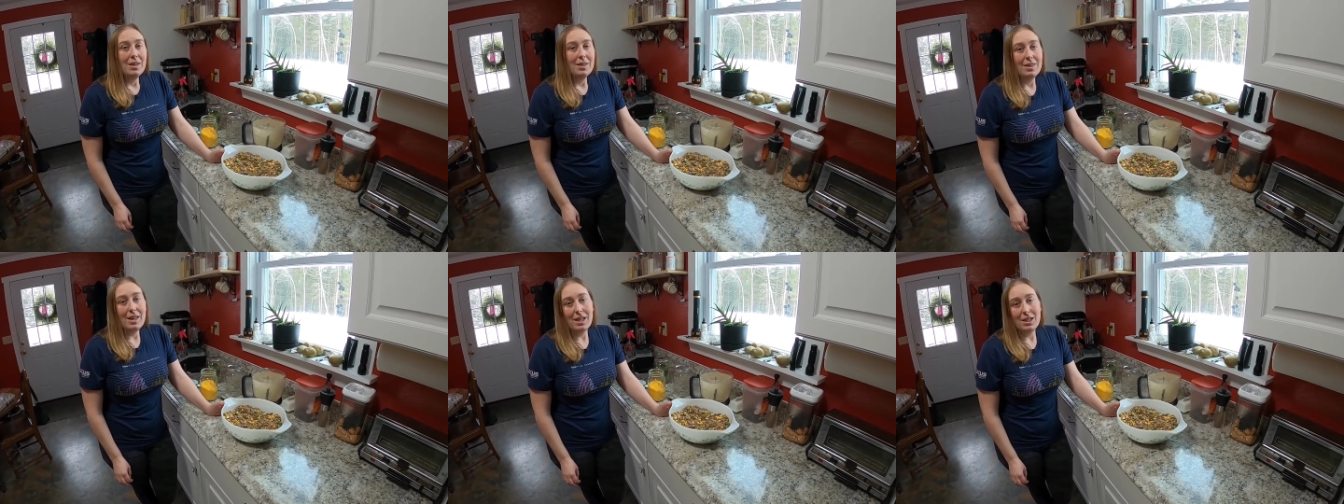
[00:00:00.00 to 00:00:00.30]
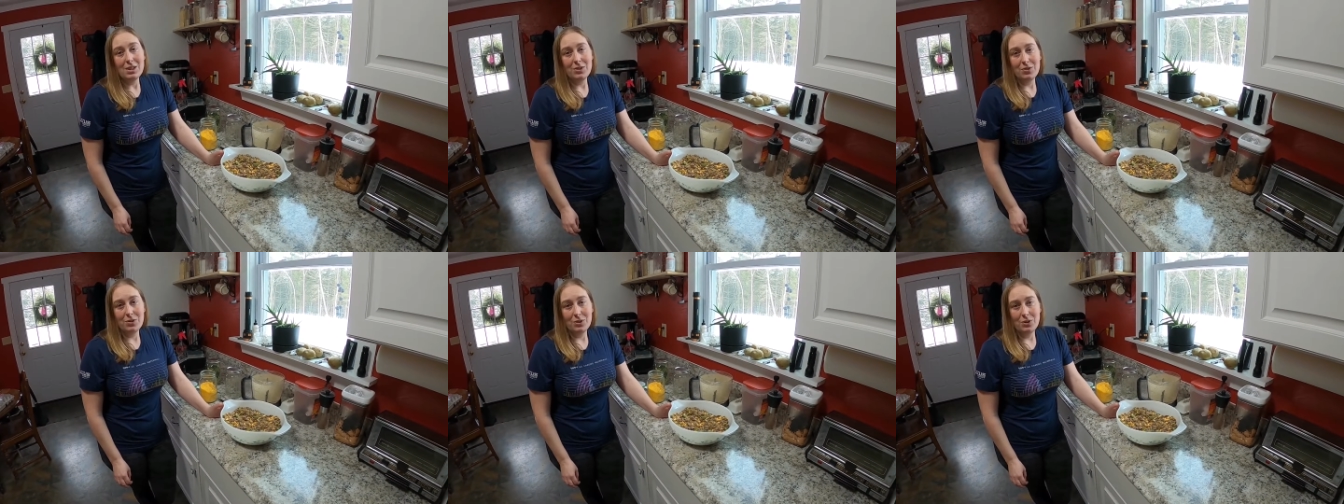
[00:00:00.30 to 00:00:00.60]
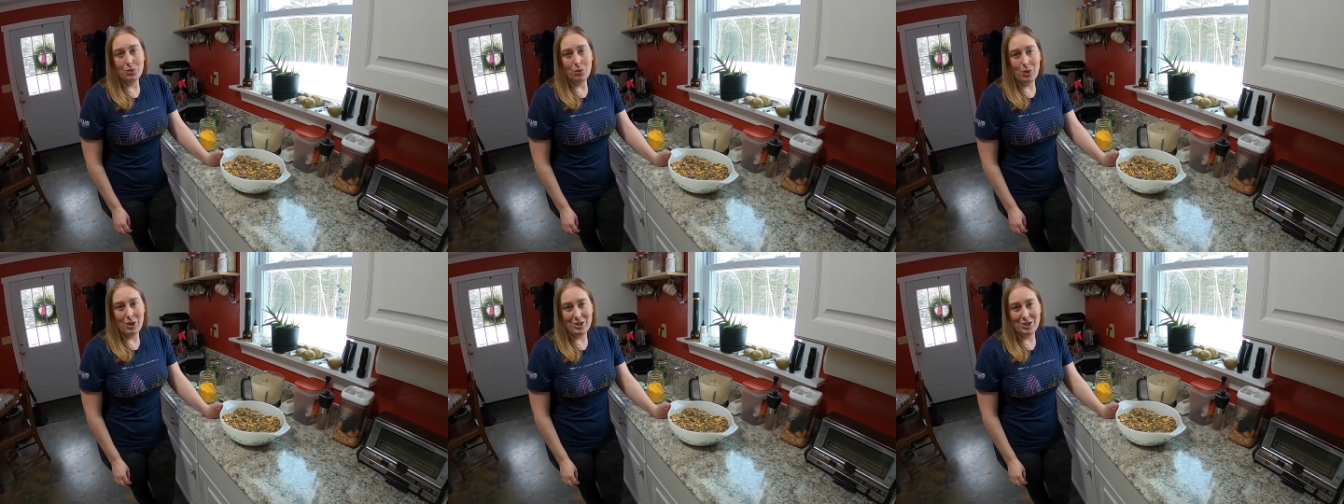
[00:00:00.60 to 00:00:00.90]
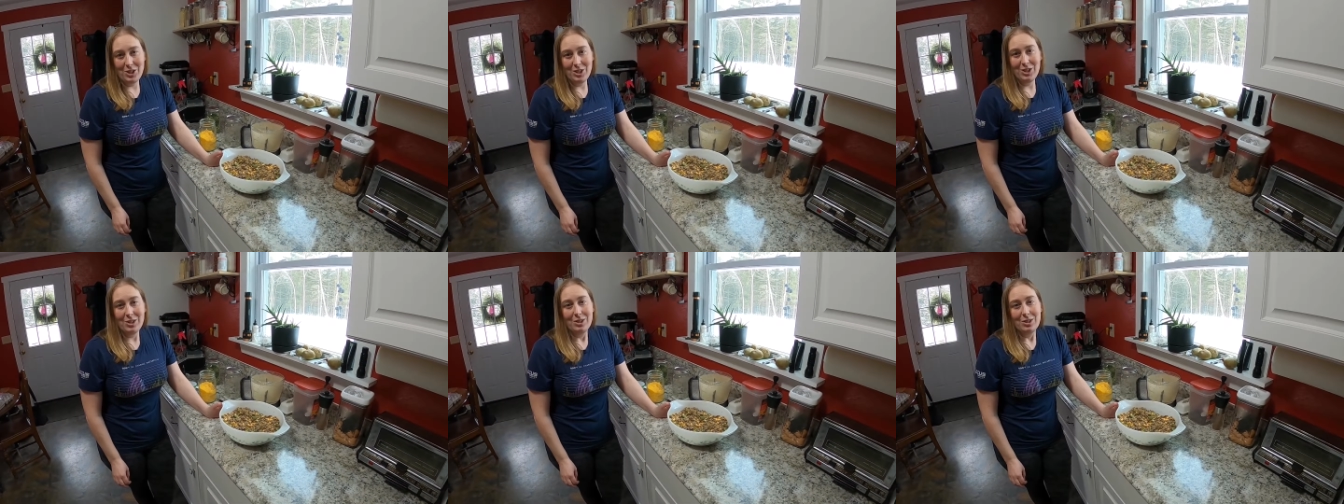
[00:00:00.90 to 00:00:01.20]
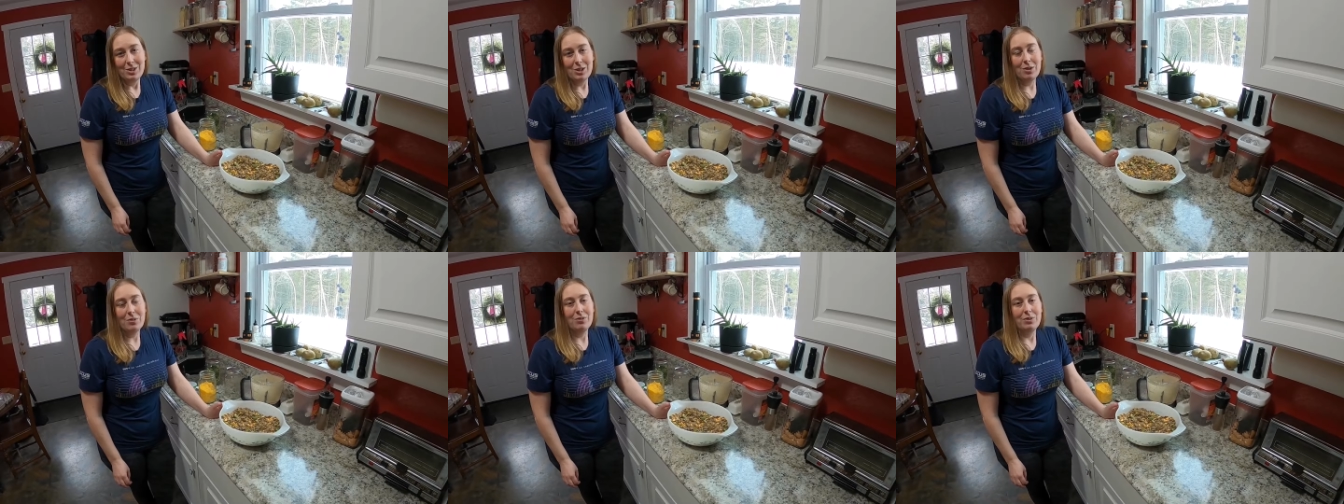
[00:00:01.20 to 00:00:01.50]
Thanks for watching.
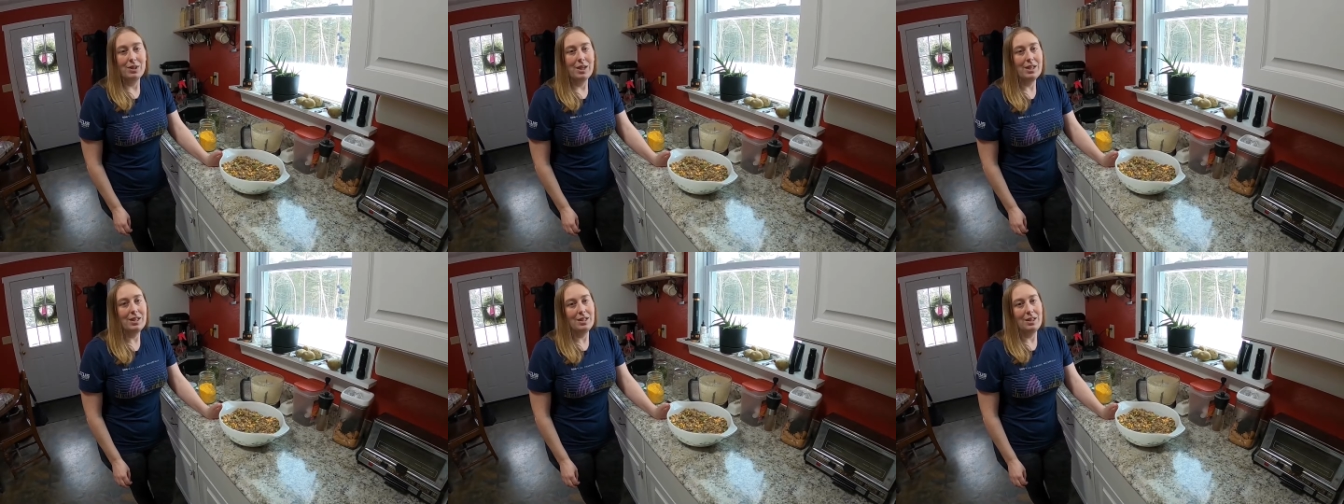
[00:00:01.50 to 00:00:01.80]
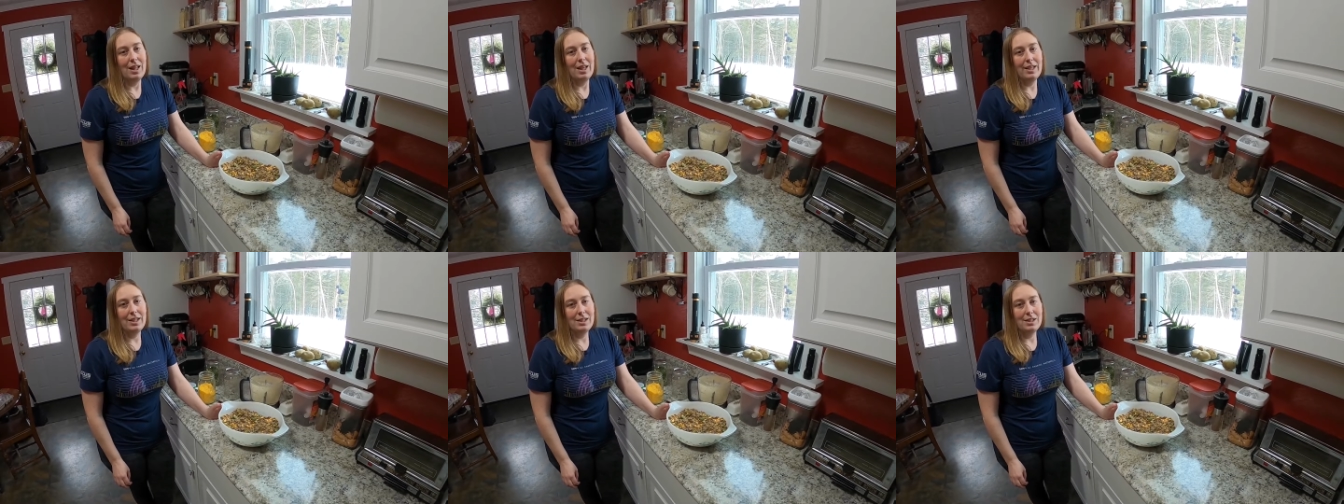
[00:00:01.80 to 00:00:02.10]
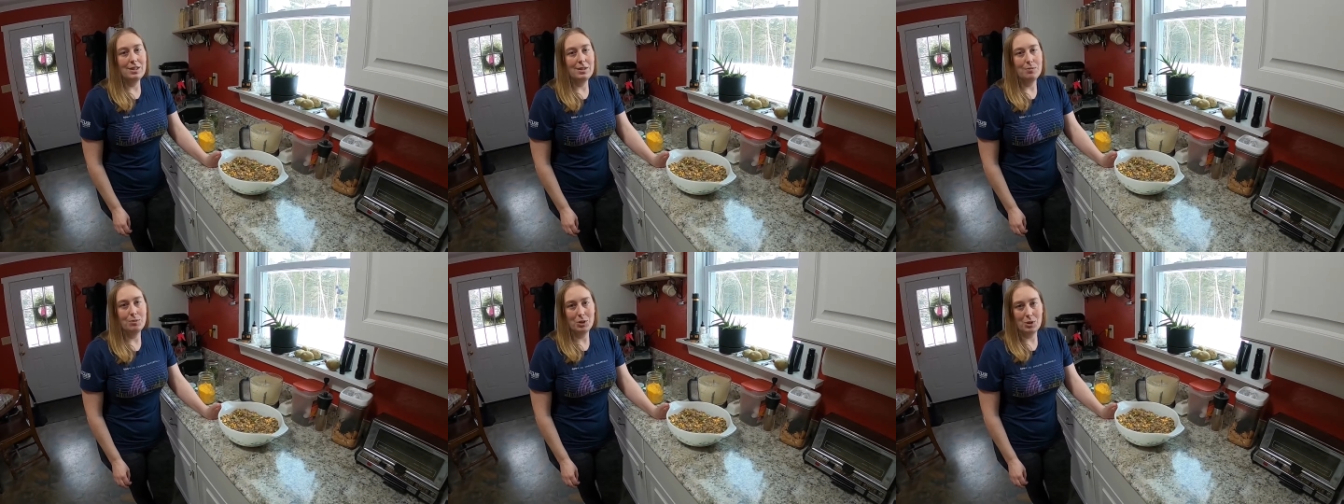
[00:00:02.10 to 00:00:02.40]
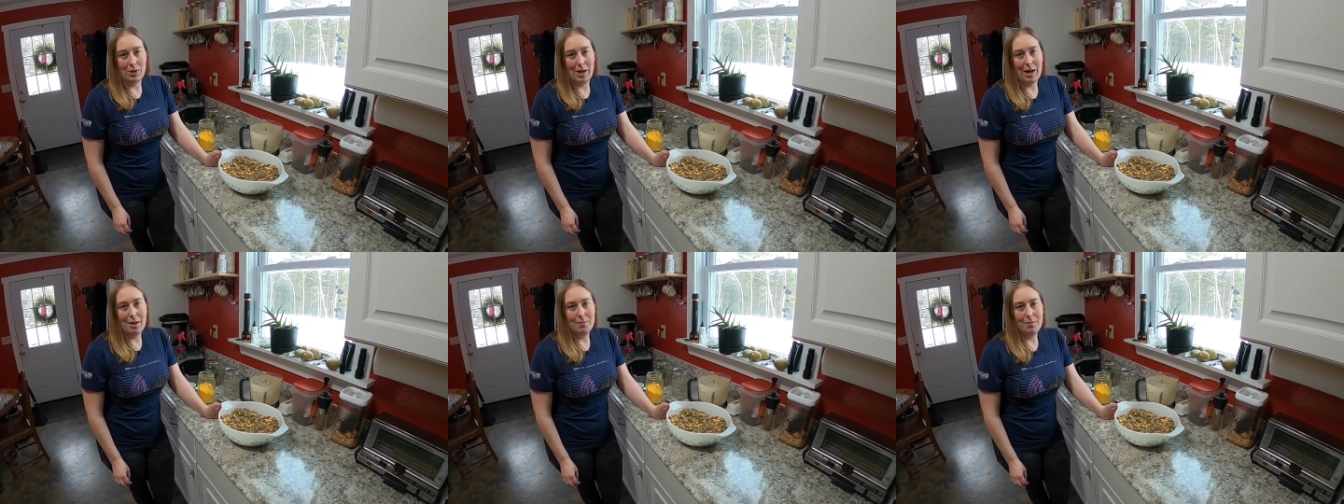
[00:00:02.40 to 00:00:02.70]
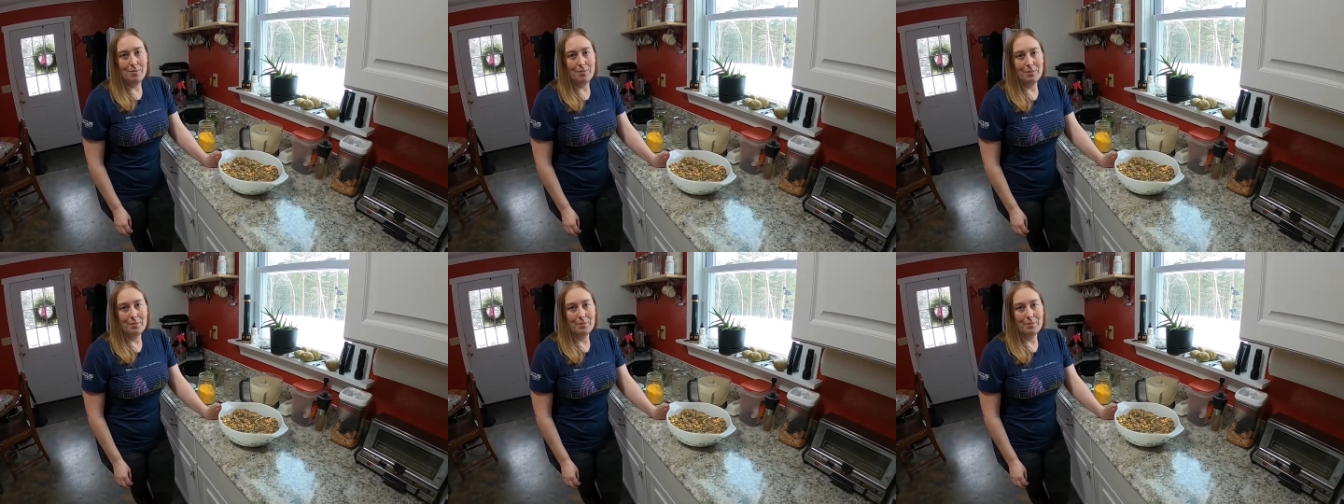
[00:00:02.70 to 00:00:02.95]
Don't forget to like and subscribe.